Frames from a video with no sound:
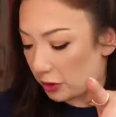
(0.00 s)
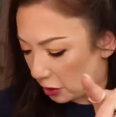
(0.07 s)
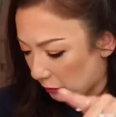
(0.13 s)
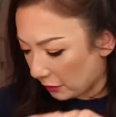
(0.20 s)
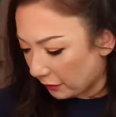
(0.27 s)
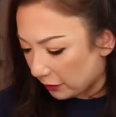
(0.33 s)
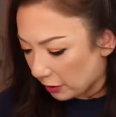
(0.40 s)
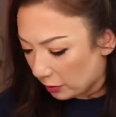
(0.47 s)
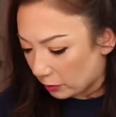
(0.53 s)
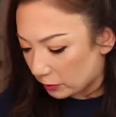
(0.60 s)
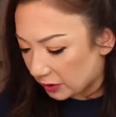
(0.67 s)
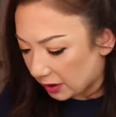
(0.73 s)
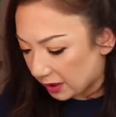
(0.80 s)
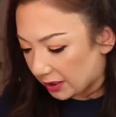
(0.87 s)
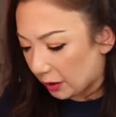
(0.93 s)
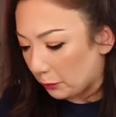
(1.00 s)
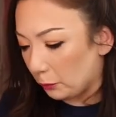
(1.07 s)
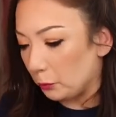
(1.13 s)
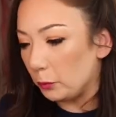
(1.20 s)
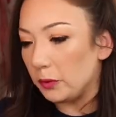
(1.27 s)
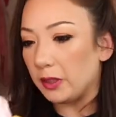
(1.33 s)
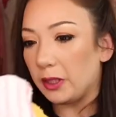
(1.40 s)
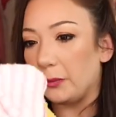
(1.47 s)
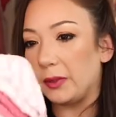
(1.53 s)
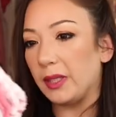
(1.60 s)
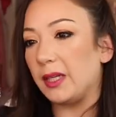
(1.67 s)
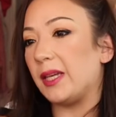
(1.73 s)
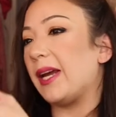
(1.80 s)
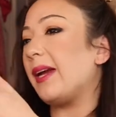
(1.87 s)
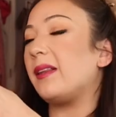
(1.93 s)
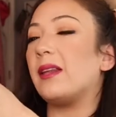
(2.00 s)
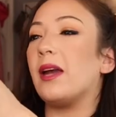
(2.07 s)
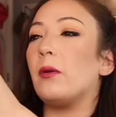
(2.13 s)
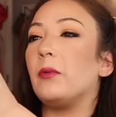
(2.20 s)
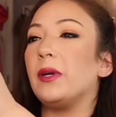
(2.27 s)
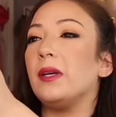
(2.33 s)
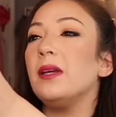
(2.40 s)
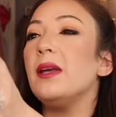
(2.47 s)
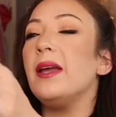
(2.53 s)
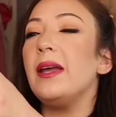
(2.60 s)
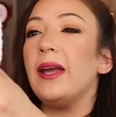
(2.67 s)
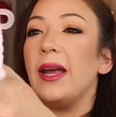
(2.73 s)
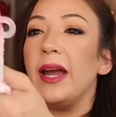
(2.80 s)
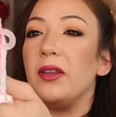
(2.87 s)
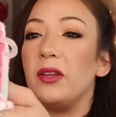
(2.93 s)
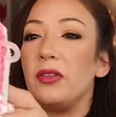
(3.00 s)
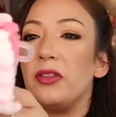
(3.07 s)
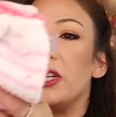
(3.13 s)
two of those because I really, really like that one. And then